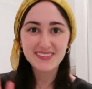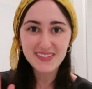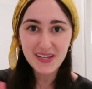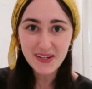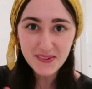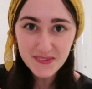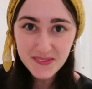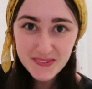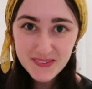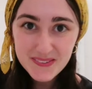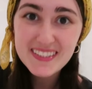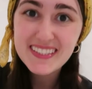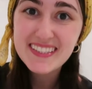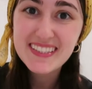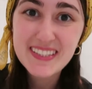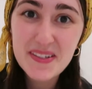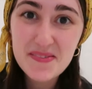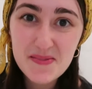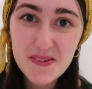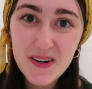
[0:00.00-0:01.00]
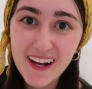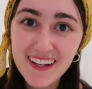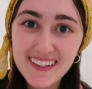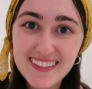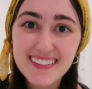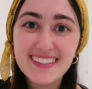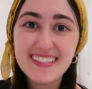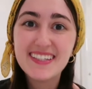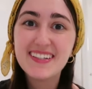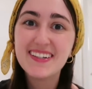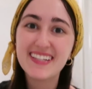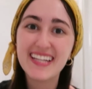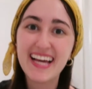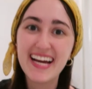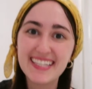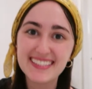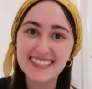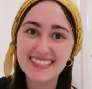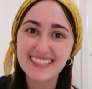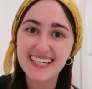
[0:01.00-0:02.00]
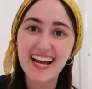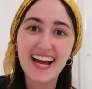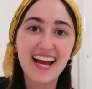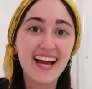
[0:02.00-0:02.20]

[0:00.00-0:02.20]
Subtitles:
Salut, c'est moi, Nicolette,